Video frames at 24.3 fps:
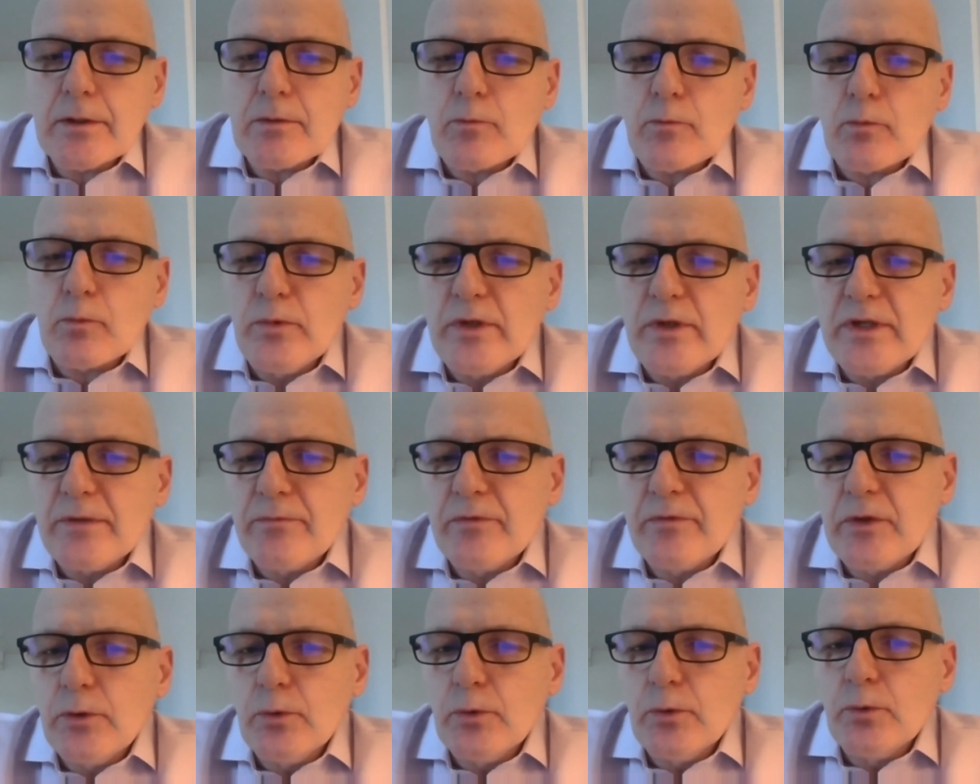
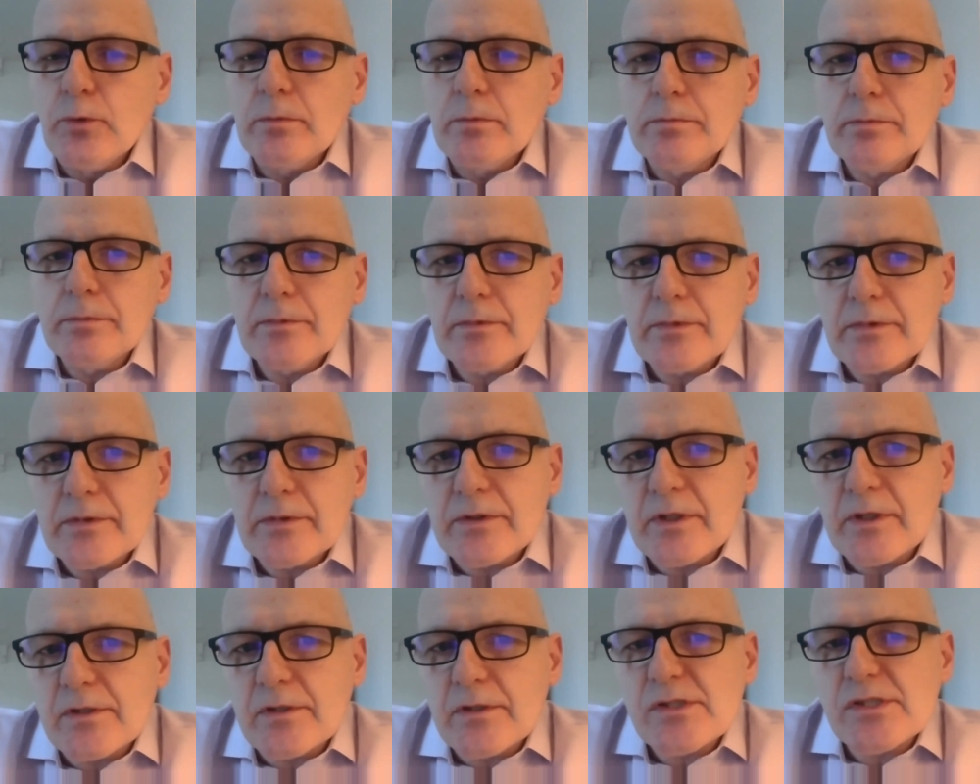review
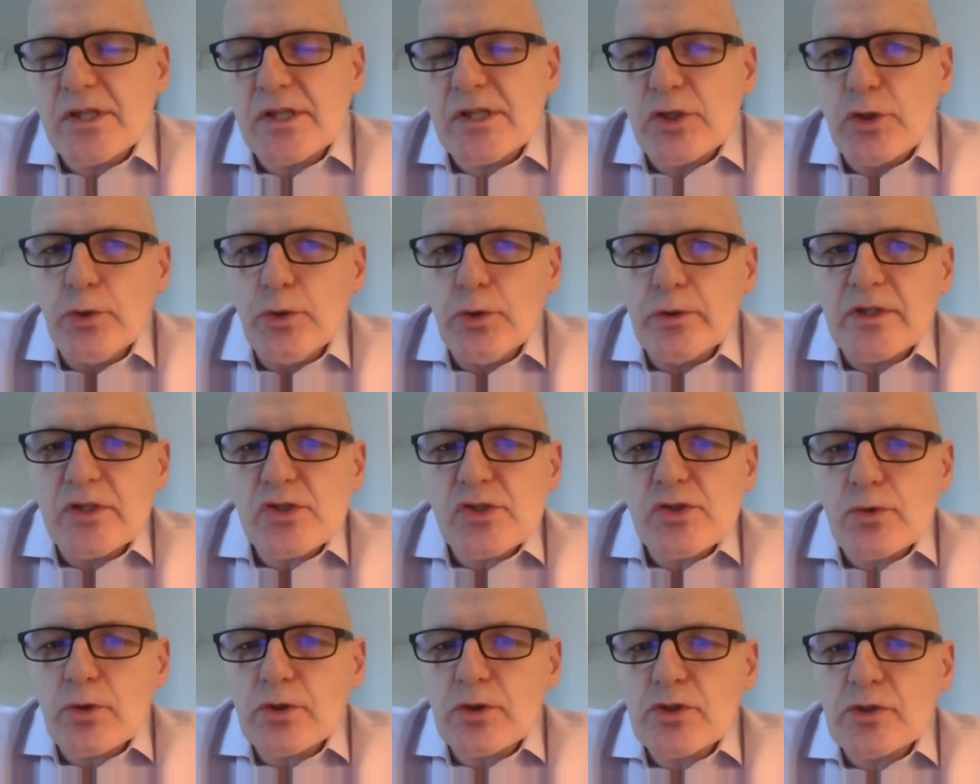the security
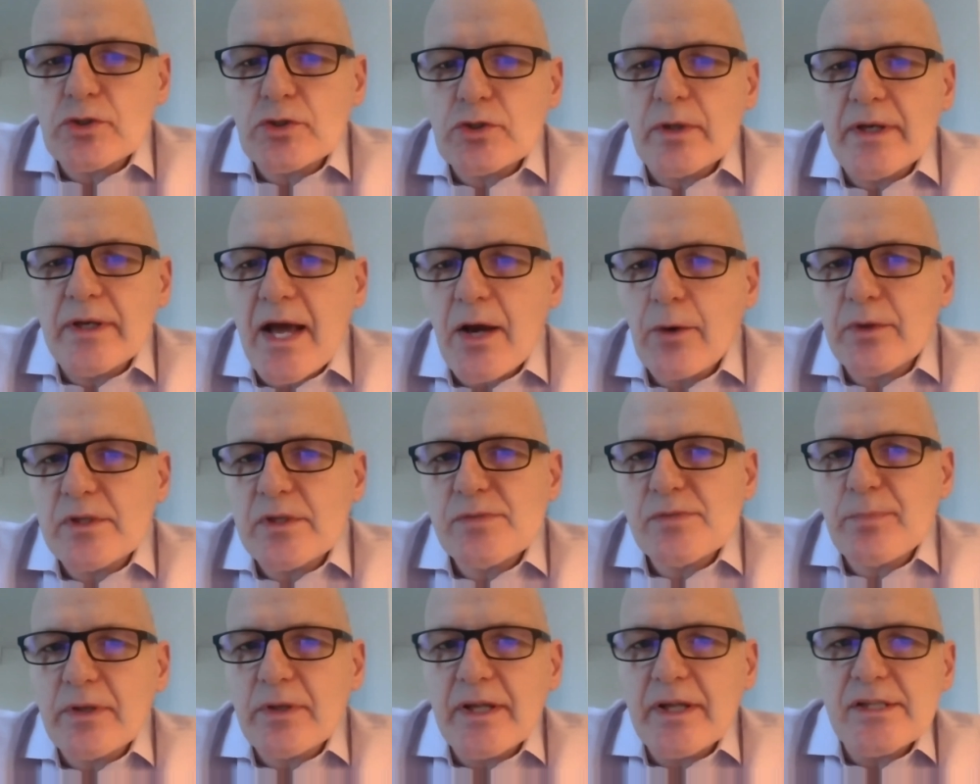structure and how
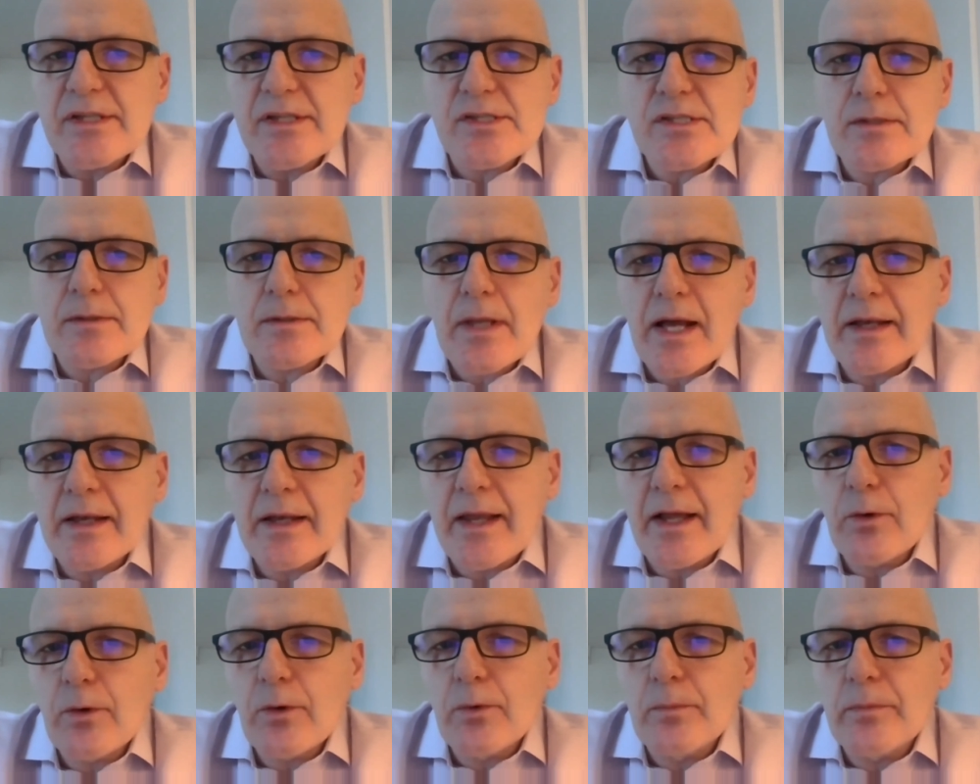it's placed, and
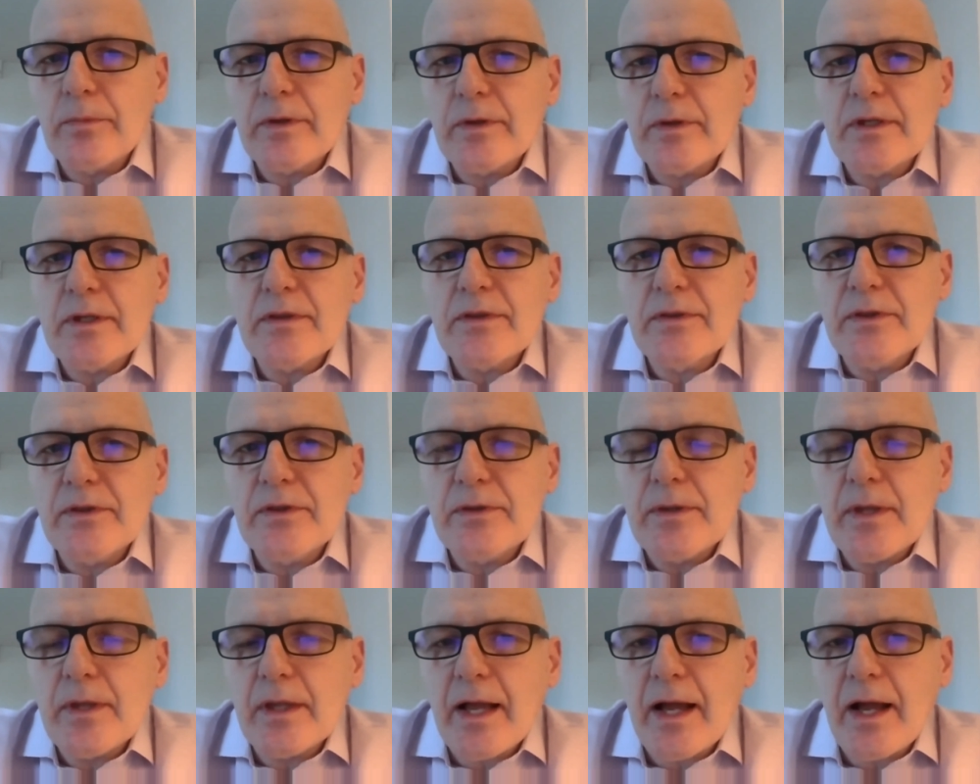
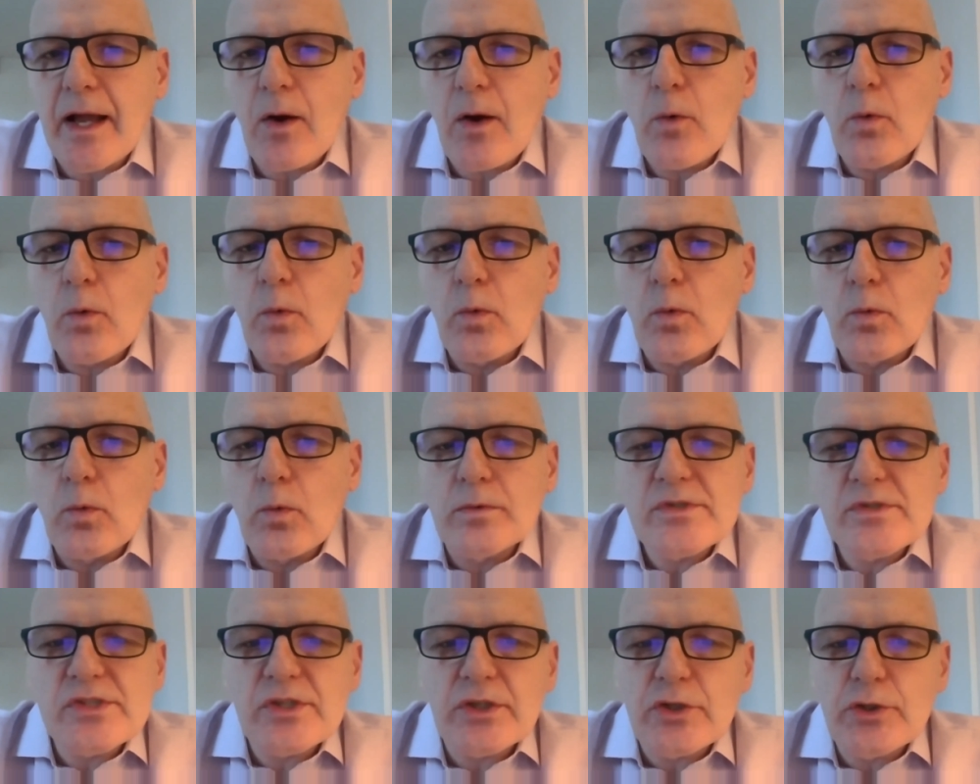how
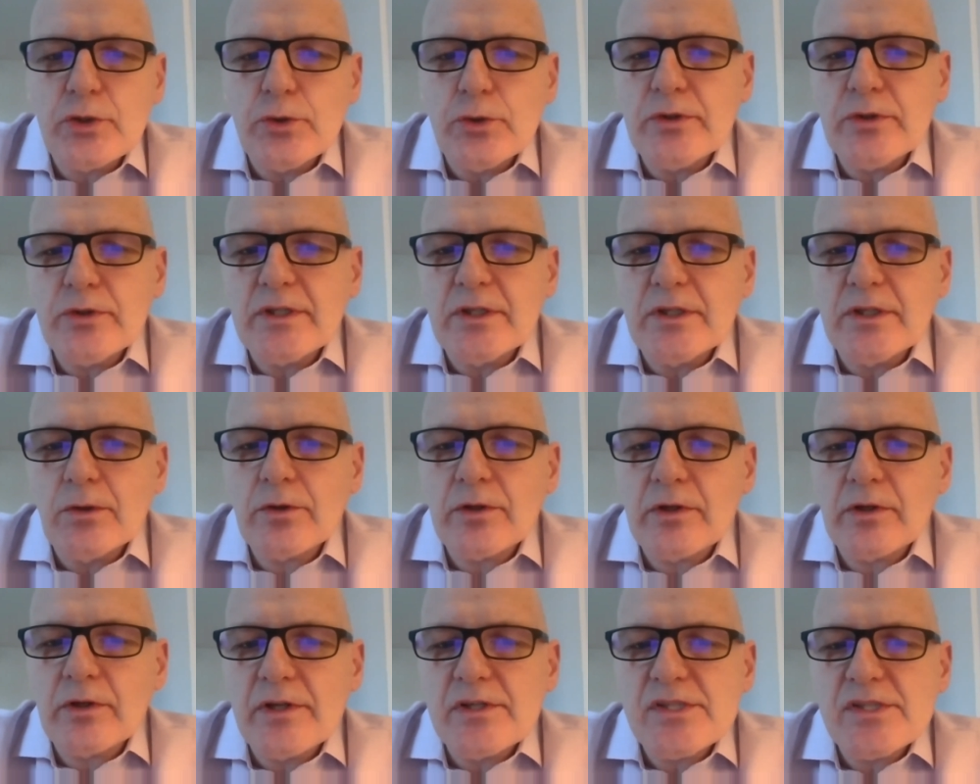security
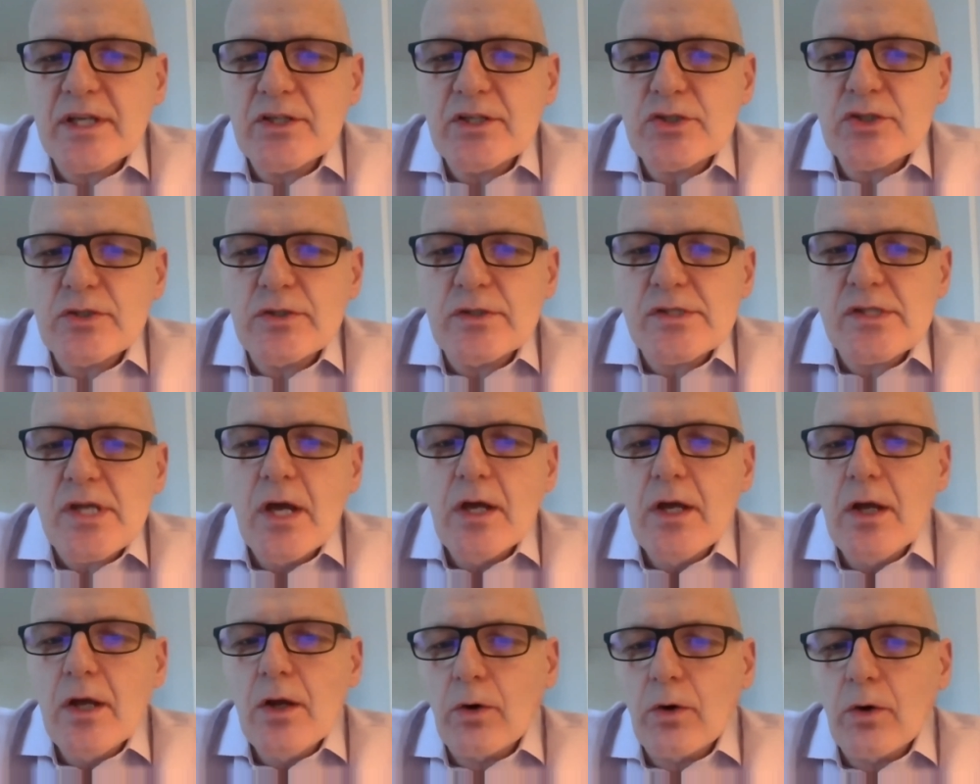organizations
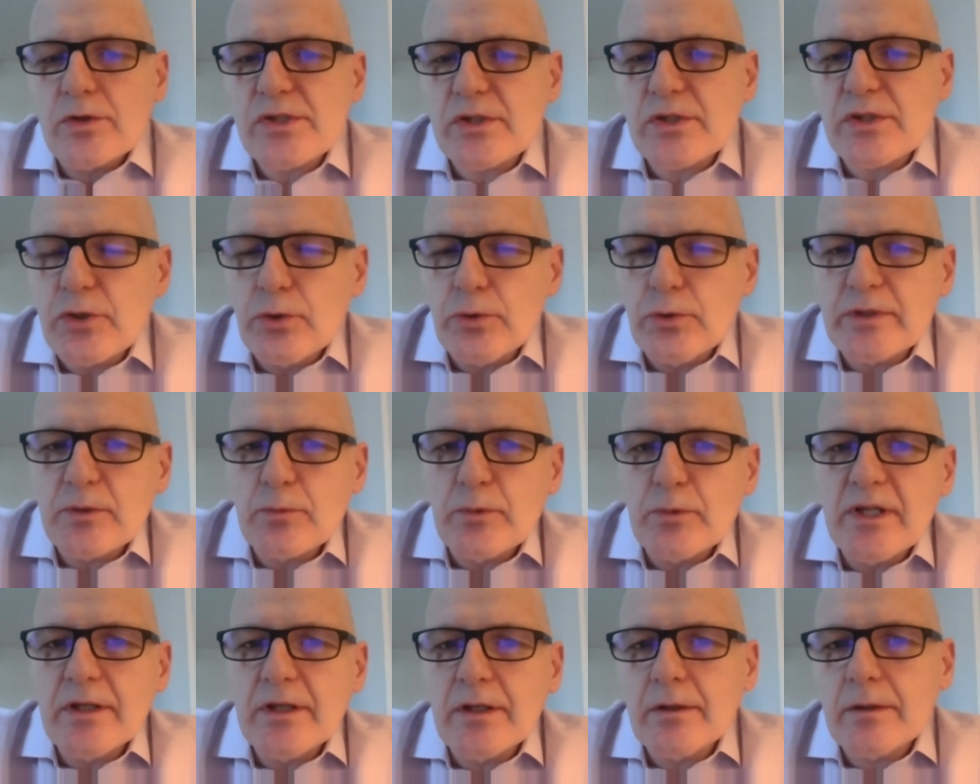or security
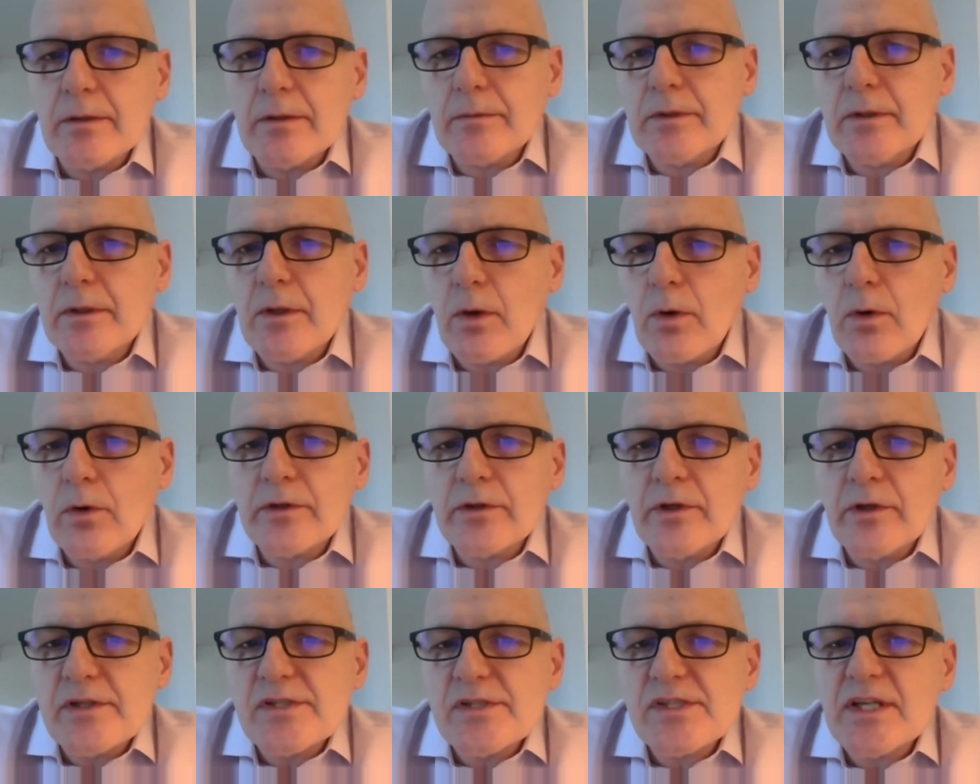within an
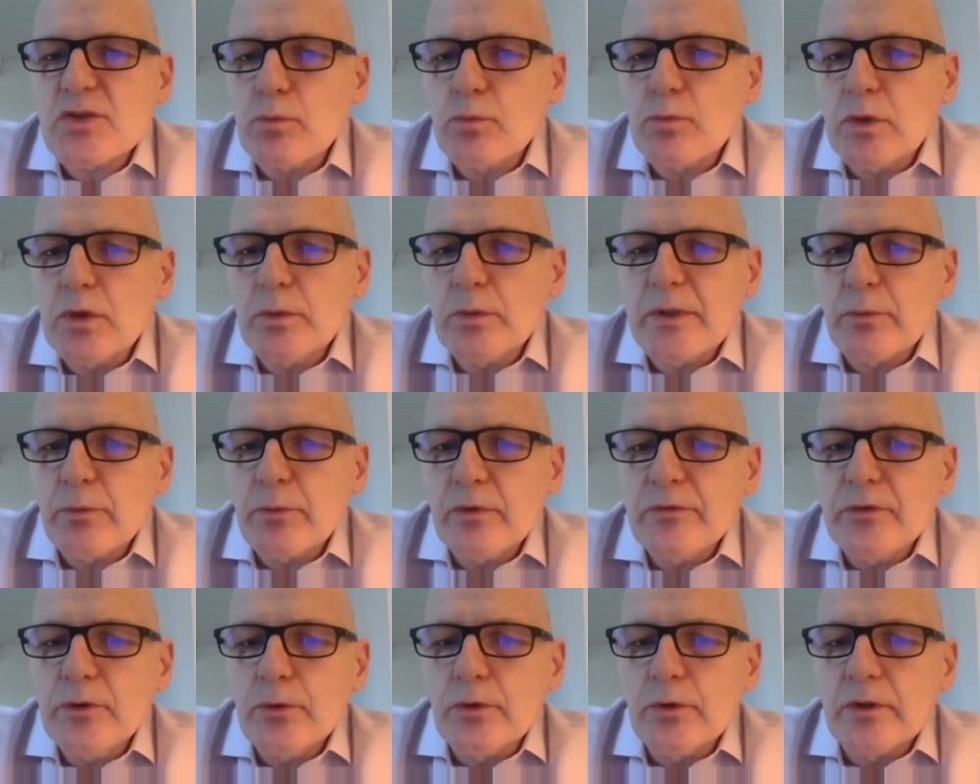organization will be
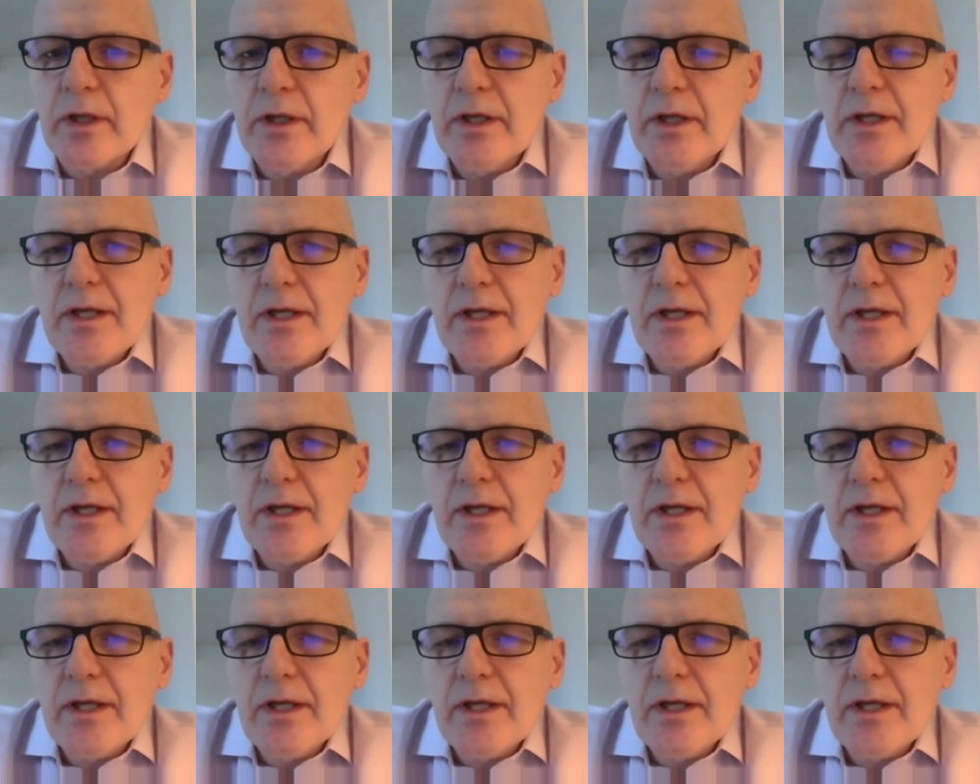reviewed.